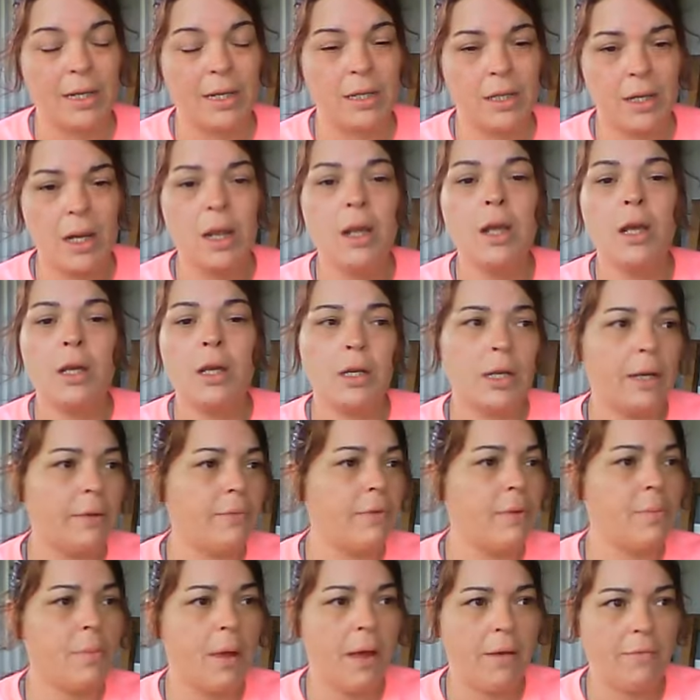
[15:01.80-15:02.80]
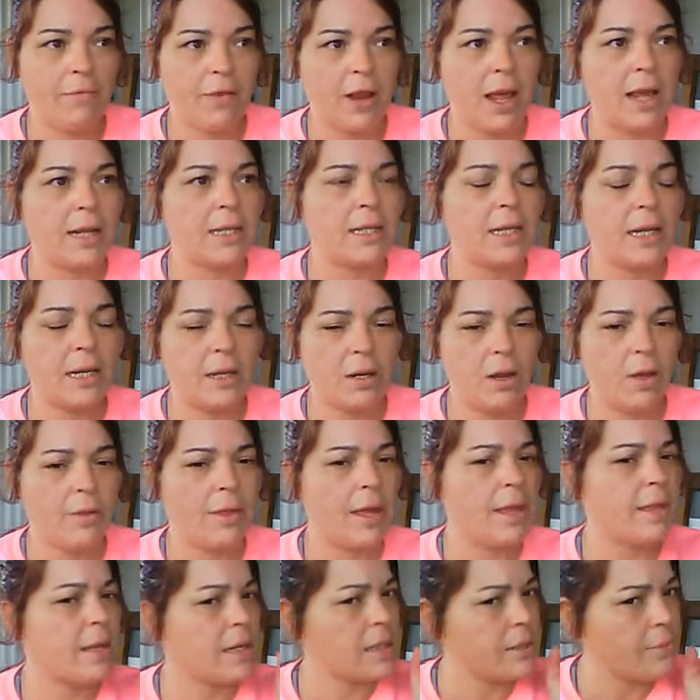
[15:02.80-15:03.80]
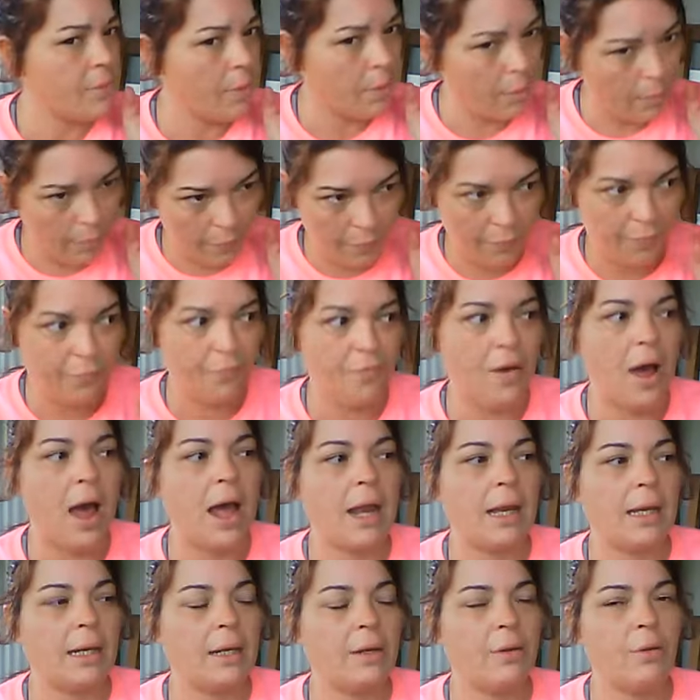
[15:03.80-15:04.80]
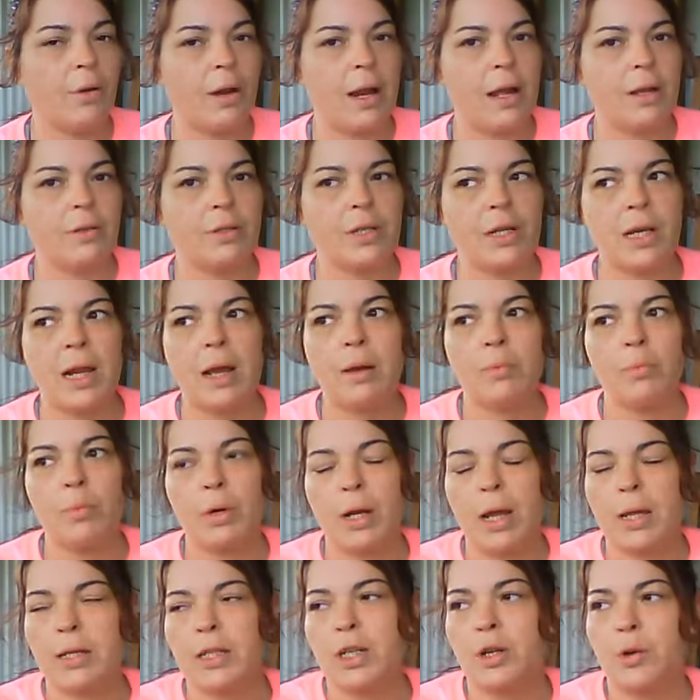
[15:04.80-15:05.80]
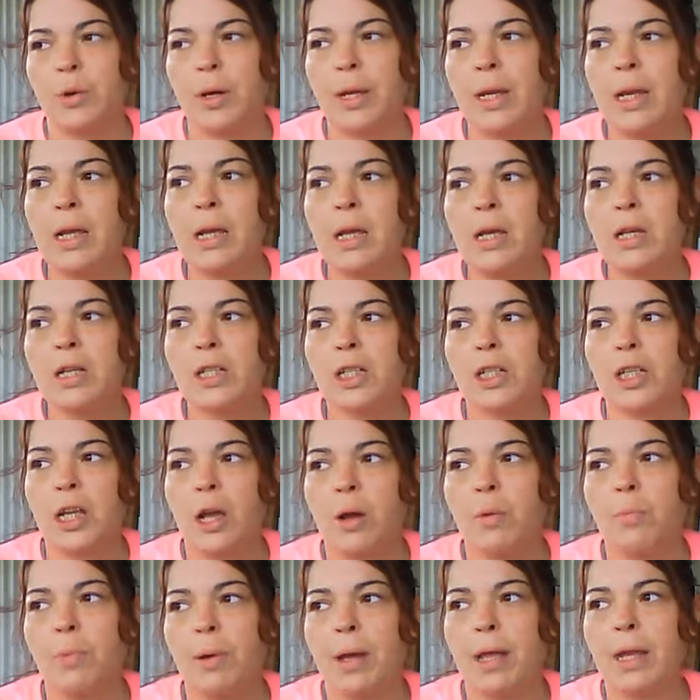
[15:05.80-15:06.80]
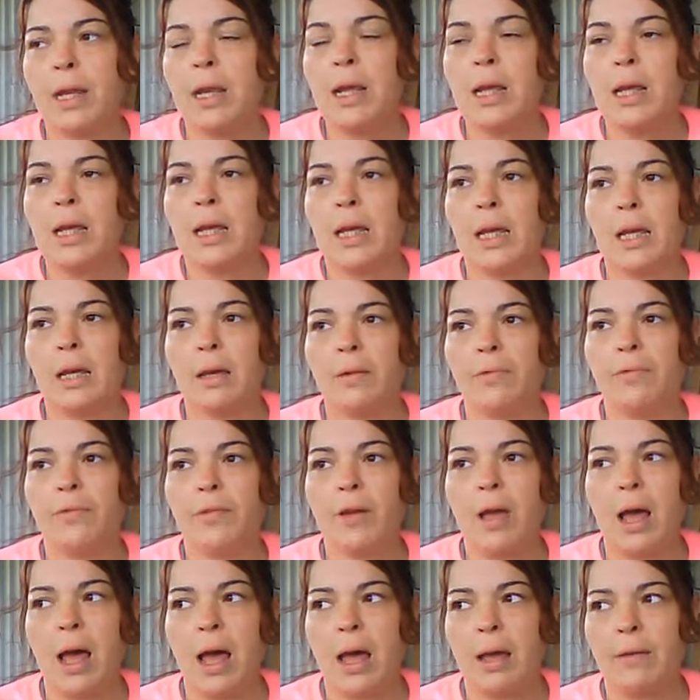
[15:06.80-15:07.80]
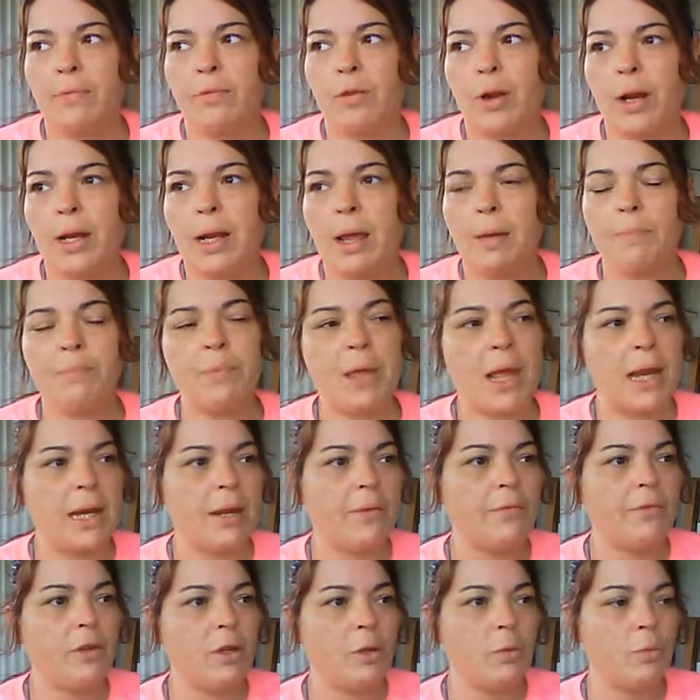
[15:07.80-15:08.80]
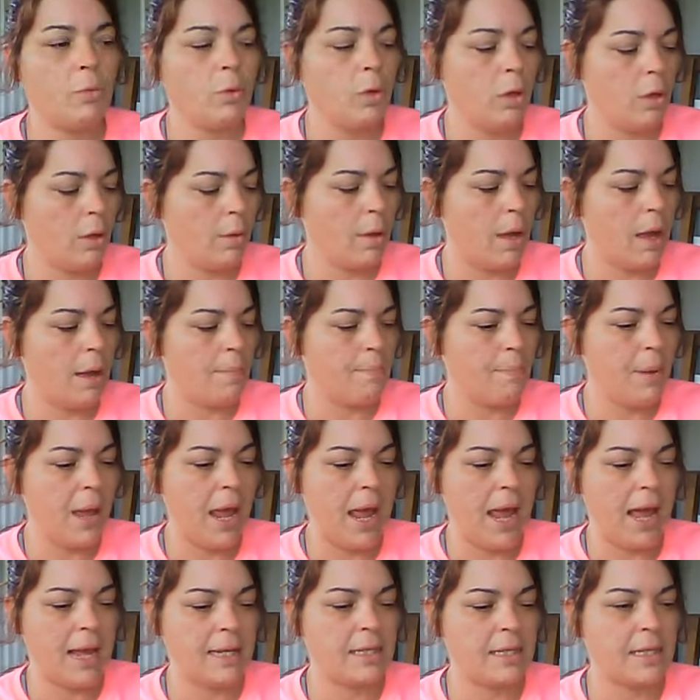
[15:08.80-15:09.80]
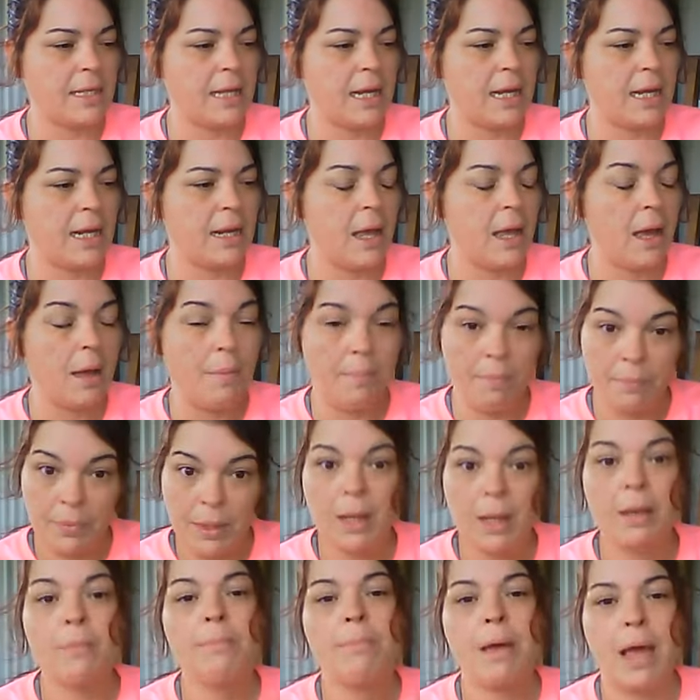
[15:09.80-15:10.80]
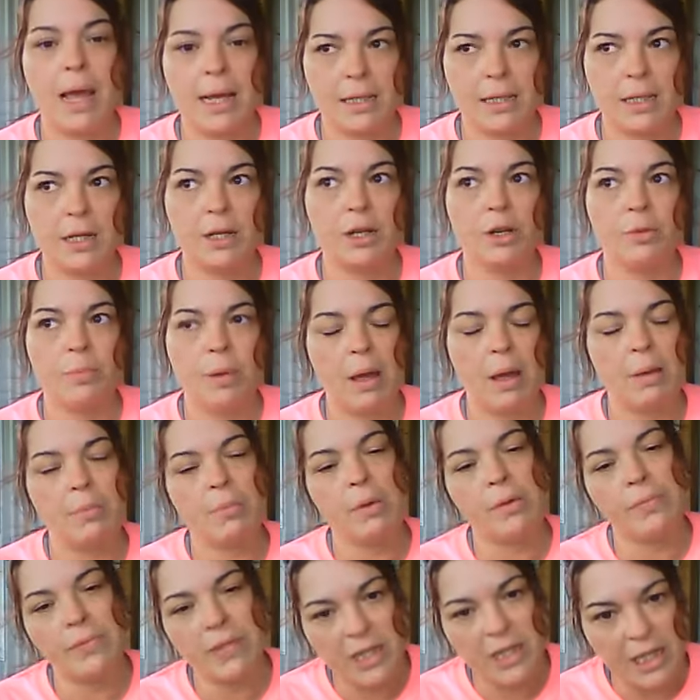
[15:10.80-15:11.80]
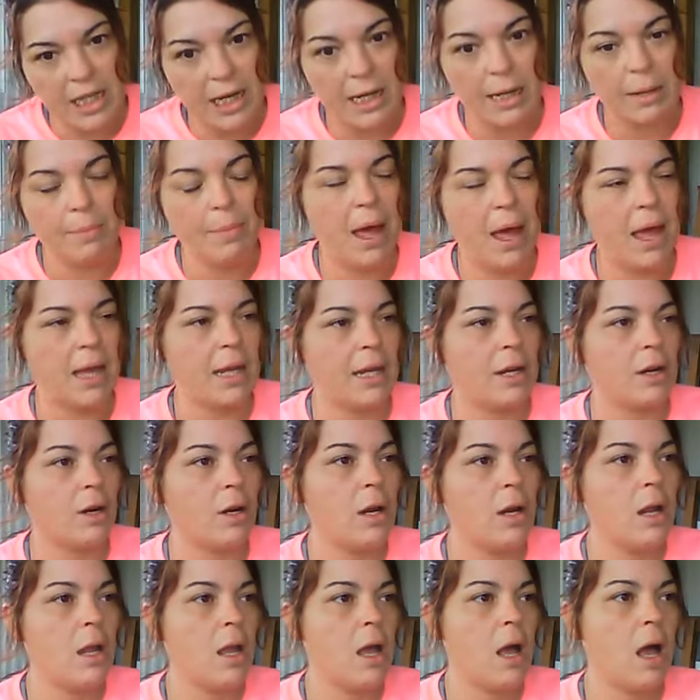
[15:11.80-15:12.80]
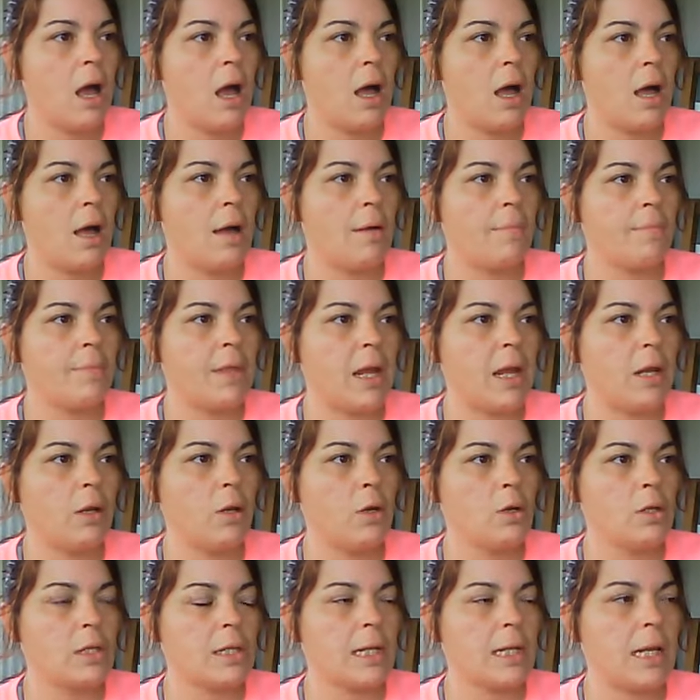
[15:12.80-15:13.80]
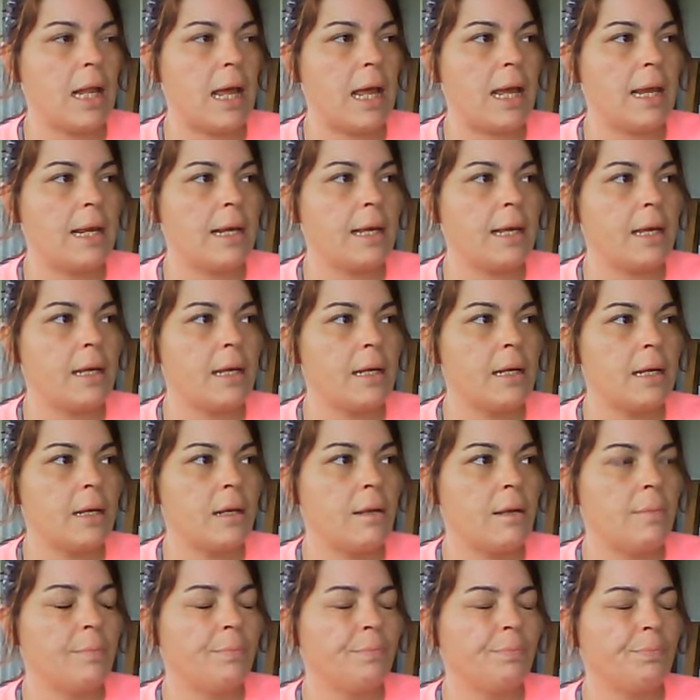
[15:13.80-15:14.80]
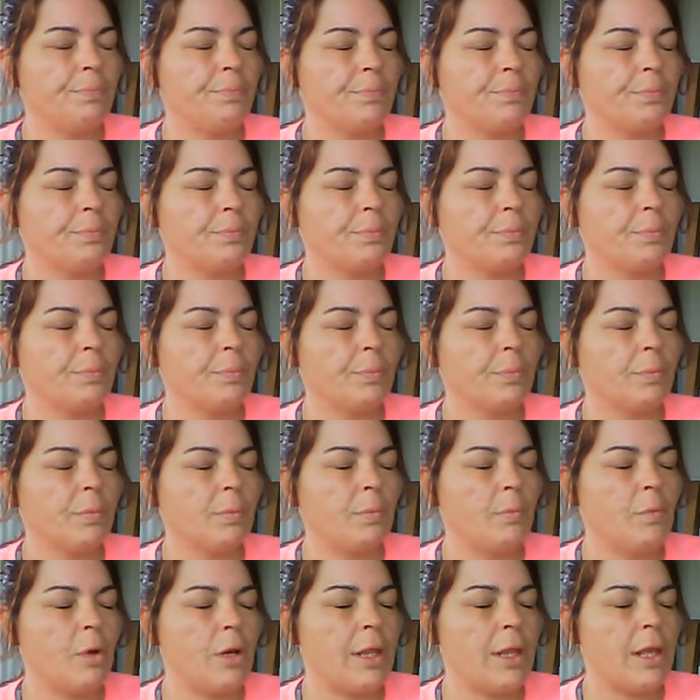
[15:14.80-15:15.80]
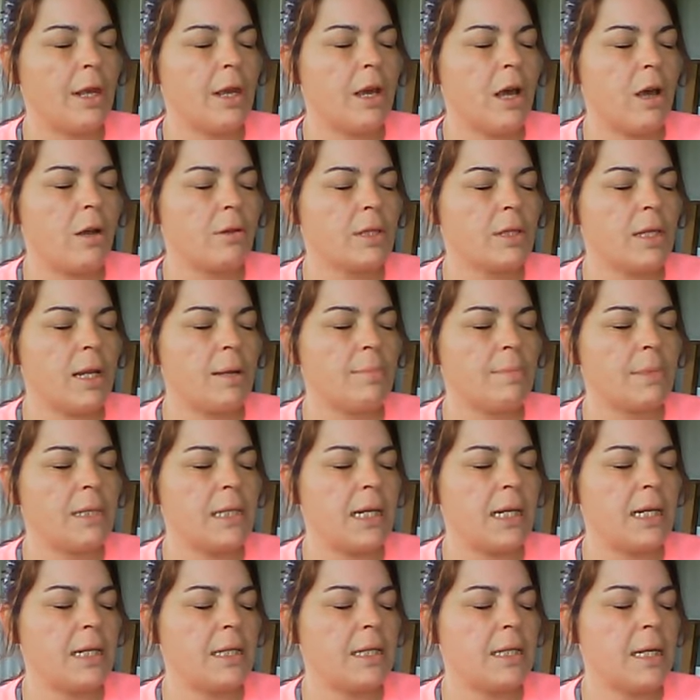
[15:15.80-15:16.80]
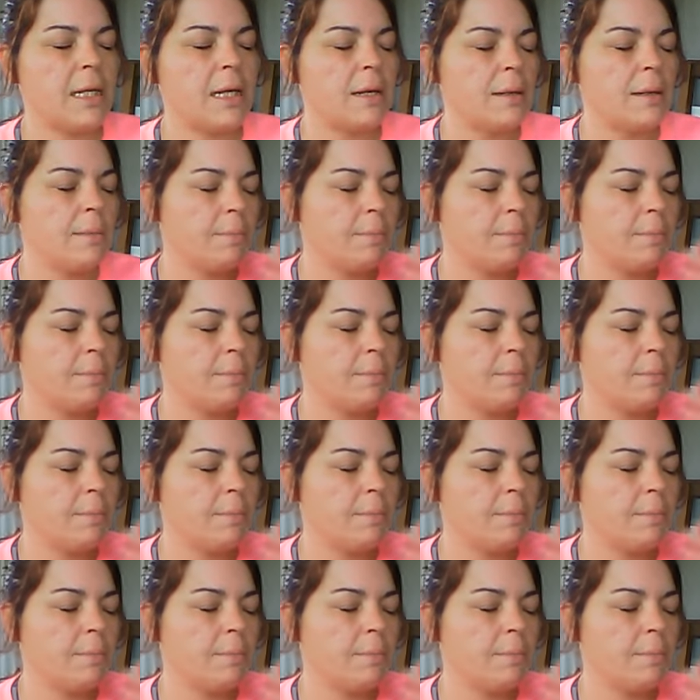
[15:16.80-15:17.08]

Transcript: it's even my flaxseed and all that that's finally grounded up when I do it. So, but if I've read up that if you um, pass thing, passing um, pass in your bowel movements, TMI here, um, that looks like, what are they called? Something seeds.